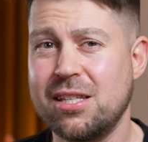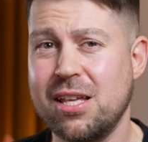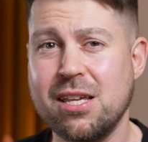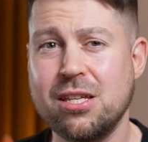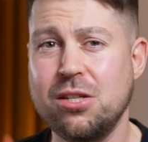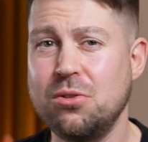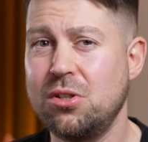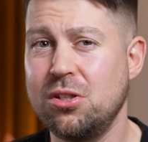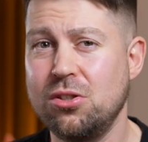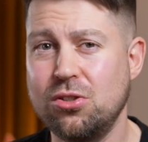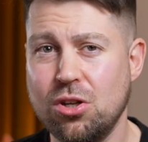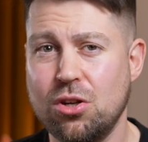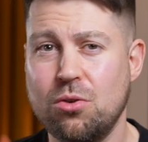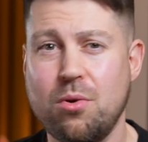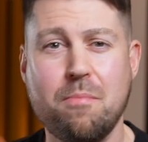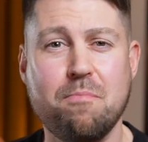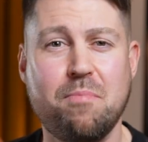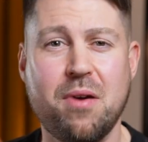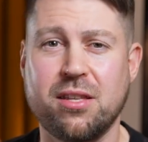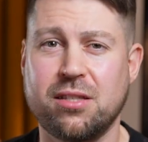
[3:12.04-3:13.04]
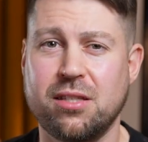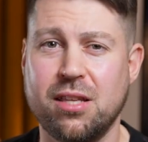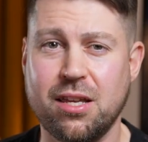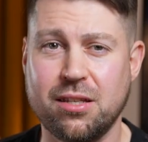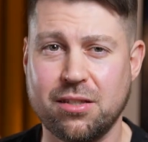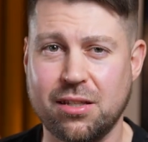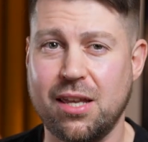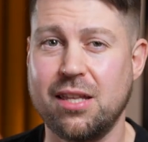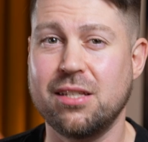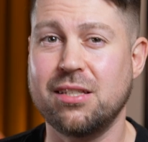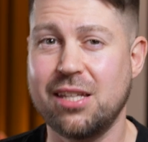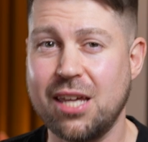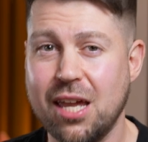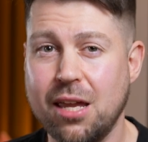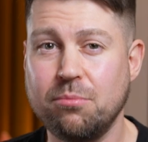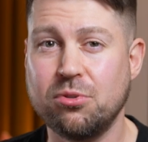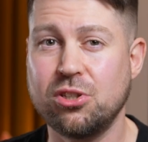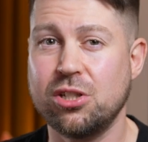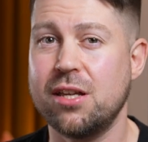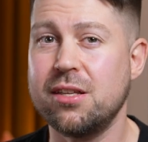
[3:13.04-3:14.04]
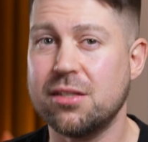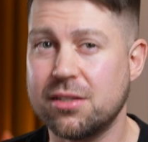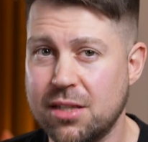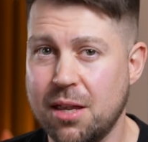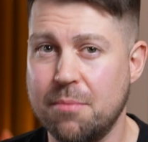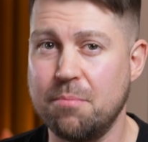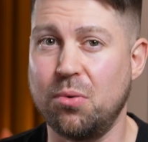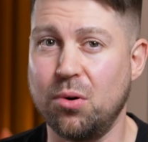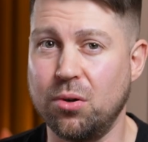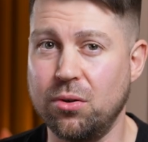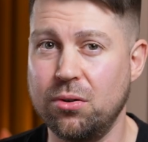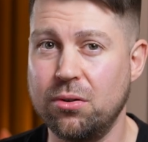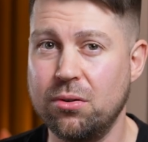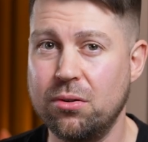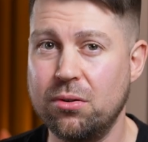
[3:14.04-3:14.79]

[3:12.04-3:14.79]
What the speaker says: thing you can do in business is keep shit simple.